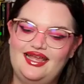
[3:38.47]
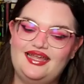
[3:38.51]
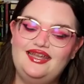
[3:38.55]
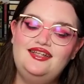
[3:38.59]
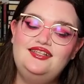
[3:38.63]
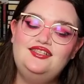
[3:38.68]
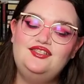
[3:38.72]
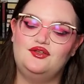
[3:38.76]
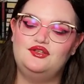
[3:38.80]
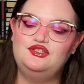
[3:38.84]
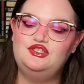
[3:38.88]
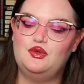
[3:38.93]
it
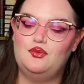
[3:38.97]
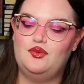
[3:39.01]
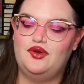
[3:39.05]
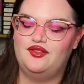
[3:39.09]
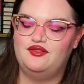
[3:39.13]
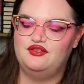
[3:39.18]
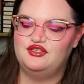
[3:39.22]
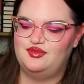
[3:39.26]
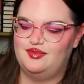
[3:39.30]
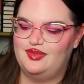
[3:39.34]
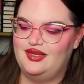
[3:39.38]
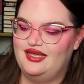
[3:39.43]
is also one of
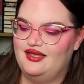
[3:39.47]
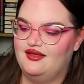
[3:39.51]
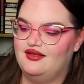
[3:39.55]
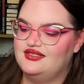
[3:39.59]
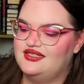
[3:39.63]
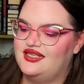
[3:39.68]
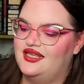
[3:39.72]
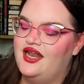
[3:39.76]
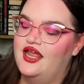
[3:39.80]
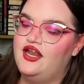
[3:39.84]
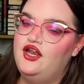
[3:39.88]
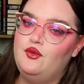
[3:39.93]
those
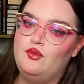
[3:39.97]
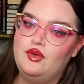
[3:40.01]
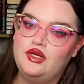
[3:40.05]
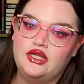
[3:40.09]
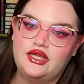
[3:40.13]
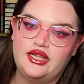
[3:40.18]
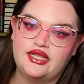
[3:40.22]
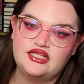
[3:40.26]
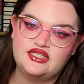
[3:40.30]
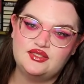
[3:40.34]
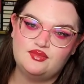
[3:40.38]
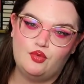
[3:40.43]
BLs, and I don't want to
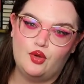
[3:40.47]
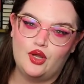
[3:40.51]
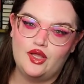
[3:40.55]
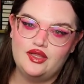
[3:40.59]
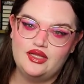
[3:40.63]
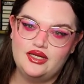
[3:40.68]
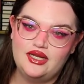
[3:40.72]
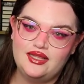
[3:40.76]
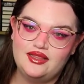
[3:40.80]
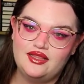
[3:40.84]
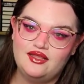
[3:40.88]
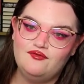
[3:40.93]
like spoil
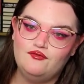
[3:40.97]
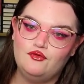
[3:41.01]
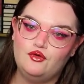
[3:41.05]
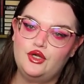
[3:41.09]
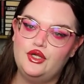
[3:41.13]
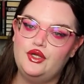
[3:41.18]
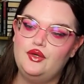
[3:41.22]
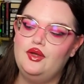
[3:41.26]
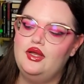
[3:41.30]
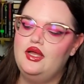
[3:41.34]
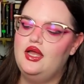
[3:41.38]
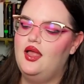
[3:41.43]
anything for
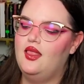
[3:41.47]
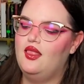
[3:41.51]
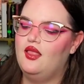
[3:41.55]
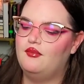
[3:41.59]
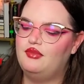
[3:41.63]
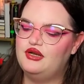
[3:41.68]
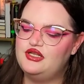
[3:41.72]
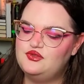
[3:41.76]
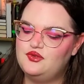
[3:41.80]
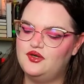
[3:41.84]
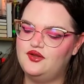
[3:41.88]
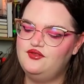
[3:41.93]
you,
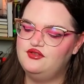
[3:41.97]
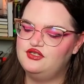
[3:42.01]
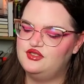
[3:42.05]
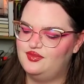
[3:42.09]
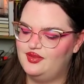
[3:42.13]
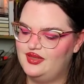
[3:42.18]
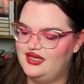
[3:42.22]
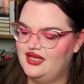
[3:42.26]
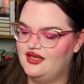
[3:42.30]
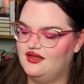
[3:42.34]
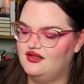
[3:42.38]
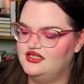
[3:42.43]
but it's one of those
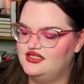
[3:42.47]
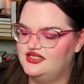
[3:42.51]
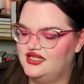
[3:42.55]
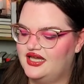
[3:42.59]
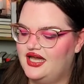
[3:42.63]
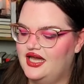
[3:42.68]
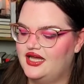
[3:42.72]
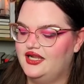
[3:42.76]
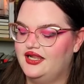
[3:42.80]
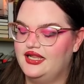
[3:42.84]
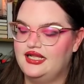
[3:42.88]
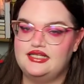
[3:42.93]
BLs that
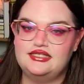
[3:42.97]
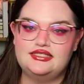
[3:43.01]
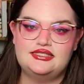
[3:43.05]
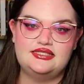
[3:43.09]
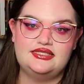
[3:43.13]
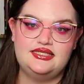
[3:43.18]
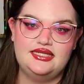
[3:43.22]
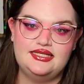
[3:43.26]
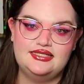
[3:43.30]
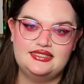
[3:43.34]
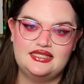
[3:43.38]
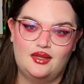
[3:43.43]
kind of like
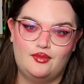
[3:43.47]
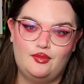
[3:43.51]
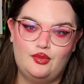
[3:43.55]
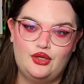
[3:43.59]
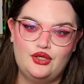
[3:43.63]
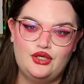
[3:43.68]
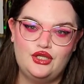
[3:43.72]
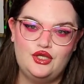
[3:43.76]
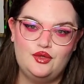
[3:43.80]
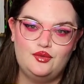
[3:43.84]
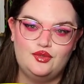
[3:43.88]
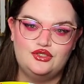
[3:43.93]
sneaks up
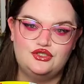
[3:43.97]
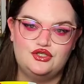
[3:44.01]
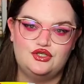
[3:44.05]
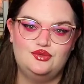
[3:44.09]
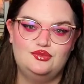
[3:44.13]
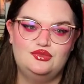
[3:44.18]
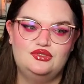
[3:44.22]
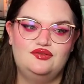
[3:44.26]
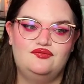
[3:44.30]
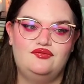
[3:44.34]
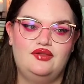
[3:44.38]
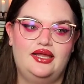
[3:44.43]
on you in
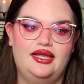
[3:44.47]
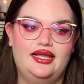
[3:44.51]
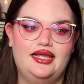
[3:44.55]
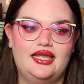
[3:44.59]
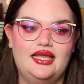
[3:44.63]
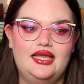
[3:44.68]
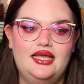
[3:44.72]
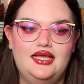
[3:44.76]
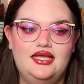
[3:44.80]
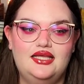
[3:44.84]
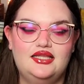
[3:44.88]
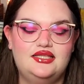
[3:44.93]
terms of
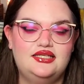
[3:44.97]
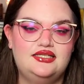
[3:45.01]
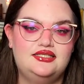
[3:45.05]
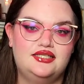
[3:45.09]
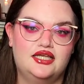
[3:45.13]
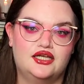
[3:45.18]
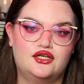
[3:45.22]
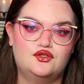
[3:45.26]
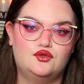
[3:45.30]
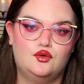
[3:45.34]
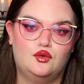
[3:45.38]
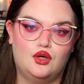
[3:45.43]
like the
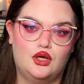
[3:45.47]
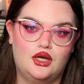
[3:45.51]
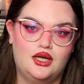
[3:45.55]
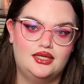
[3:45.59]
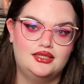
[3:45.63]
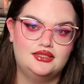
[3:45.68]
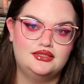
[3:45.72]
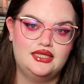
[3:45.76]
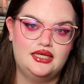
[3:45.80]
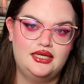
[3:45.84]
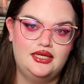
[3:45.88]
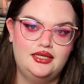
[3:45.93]
sexual
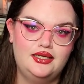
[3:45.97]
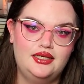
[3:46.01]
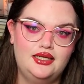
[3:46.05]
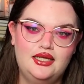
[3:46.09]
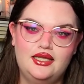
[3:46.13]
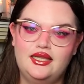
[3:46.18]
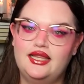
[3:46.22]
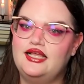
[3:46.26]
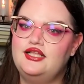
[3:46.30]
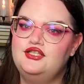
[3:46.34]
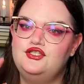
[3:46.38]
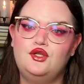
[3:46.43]
content.
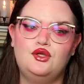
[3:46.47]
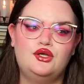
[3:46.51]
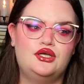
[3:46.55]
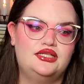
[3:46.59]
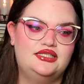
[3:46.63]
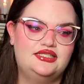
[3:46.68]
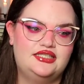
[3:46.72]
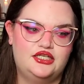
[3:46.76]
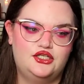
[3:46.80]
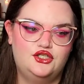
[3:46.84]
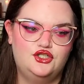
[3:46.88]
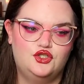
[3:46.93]
Like it's all
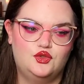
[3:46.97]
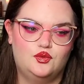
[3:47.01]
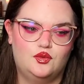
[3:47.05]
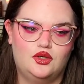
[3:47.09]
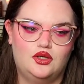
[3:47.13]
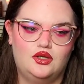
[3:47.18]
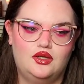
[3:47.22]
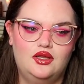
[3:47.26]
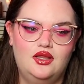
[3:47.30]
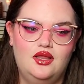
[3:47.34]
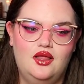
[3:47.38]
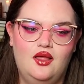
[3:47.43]

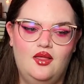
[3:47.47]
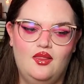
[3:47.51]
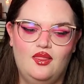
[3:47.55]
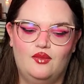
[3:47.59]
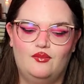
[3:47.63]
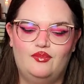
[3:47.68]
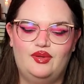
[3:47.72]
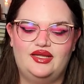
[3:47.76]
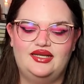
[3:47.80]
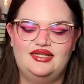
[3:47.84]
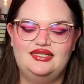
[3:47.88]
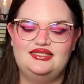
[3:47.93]
consensual,
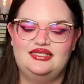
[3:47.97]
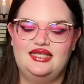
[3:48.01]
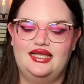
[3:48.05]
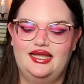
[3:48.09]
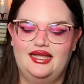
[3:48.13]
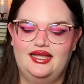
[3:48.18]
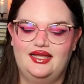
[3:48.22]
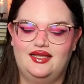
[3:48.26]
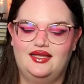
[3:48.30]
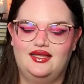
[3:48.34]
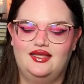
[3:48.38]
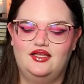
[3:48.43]
but it's
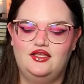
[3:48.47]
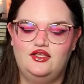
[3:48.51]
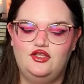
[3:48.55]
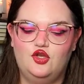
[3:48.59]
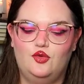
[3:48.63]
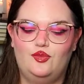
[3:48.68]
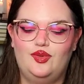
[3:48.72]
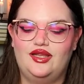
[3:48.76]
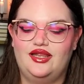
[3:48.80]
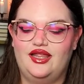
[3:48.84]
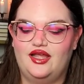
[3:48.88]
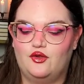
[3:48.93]
like
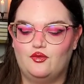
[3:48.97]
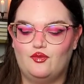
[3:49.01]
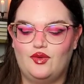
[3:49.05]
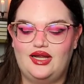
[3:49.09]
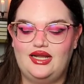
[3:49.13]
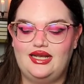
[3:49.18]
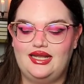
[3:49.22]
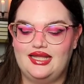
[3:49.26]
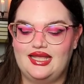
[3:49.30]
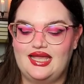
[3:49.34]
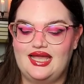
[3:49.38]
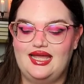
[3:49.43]
you'll be like
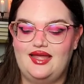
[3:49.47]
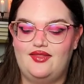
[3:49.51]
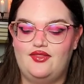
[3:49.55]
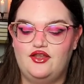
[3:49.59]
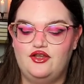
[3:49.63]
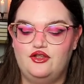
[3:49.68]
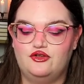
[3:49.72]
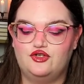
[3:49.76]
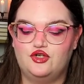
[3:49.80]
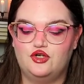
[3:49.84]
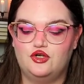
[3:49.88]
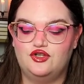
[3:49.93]
reading it and then
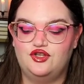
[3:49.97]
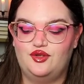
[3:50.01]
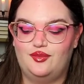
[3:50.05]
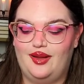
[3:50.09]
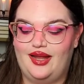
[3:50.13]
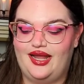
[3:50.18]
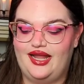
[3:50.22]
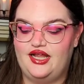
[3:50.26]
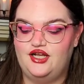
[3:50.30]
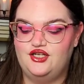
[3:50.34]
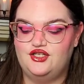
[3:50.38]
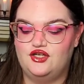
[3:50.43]
you'll turn the
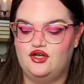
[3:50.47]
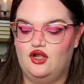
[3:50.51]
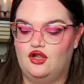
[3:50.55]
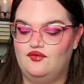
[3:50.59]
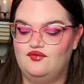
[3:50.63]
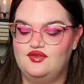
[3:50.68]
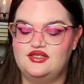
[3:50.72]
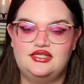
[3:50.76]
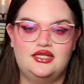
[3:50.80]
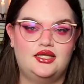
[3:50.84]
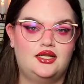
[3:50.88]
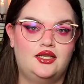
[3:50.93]
page and all
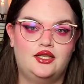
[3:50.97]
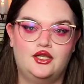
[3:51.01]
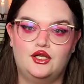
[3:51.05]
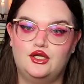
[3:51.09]
of a sudden